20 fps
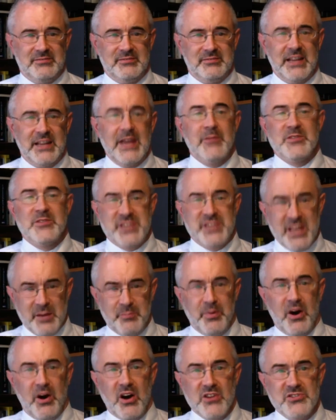He was the
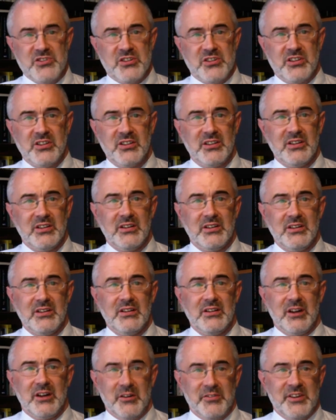apostle
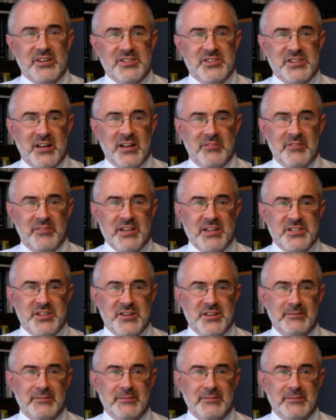of their salvation.